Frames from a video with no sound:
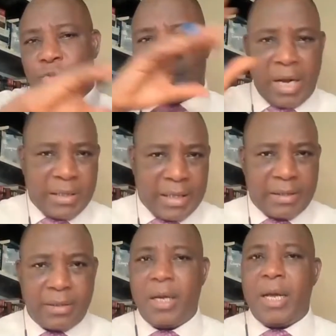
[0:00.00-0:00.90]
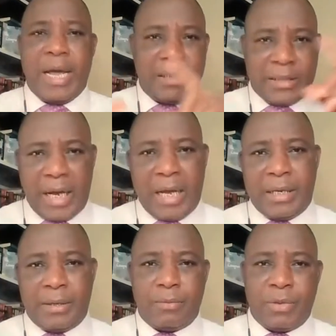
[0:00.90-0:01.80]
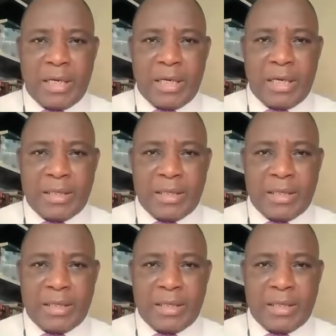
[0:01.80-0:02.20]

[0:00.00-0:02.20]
surrounded entirely, with the